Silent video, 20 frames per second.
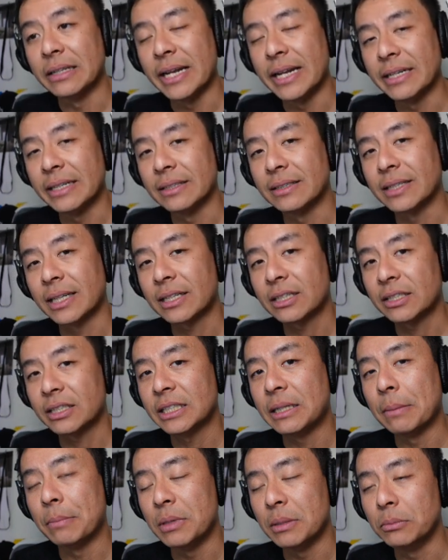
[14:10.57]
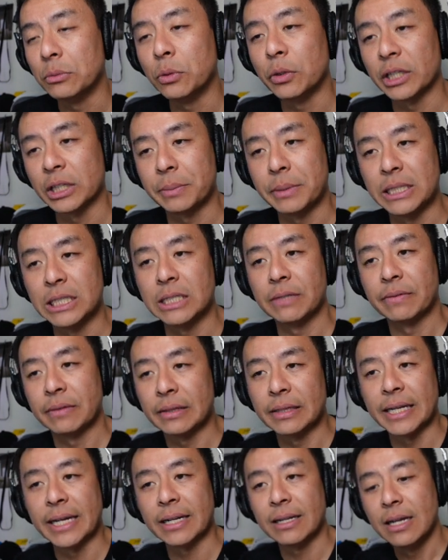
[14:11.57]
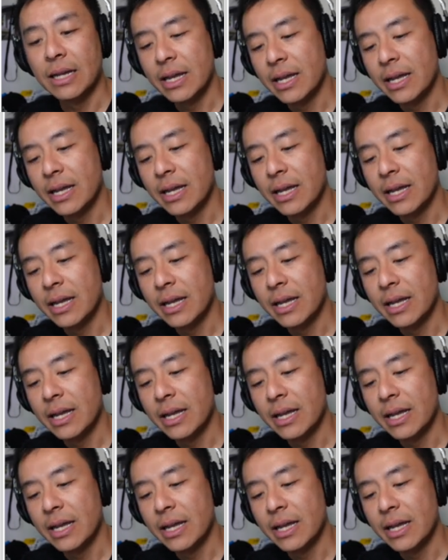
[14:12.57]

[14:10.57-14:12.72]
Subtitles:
and it's actually a bit more expensive than that.